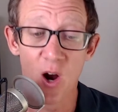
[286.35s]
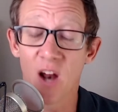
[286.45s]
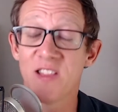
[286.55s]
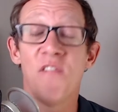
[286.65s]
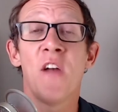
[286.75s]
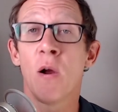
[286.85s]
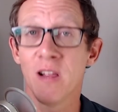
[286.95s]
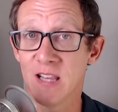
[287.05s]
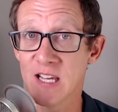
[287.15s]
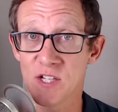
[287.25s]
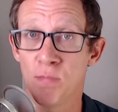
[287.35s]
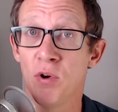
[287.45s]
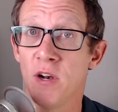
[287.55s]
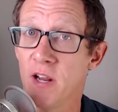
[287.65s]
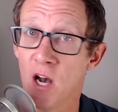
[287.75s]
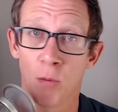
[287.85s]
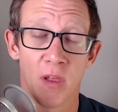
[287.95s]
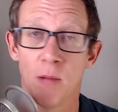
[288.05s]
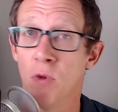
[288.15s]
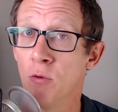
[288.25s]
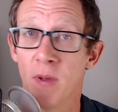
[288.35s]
Or at the very least, put it in airplane mode.